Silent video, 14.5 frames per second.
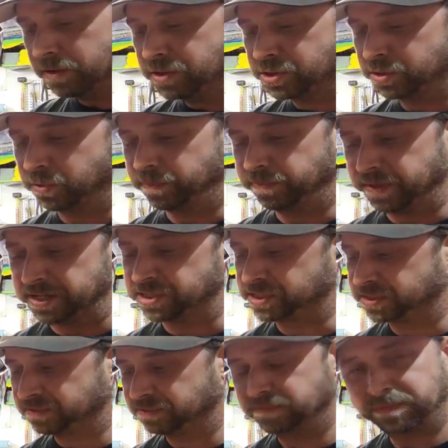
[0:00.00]
So
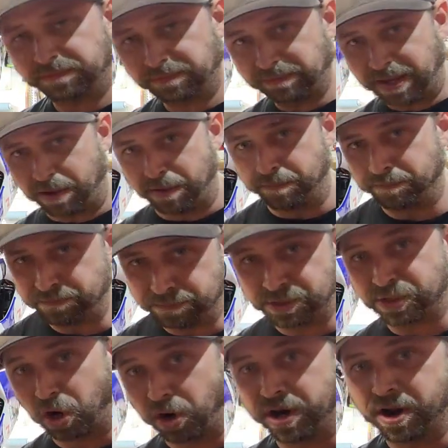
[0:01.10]
that's how I'm
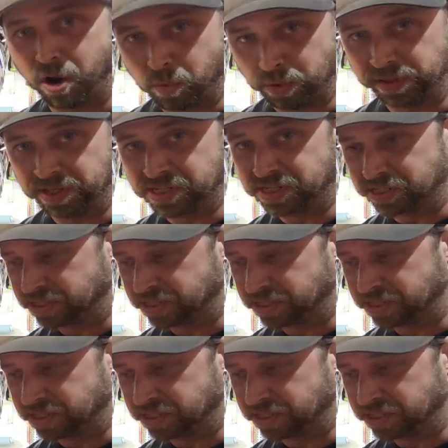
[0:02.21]
starting out with this: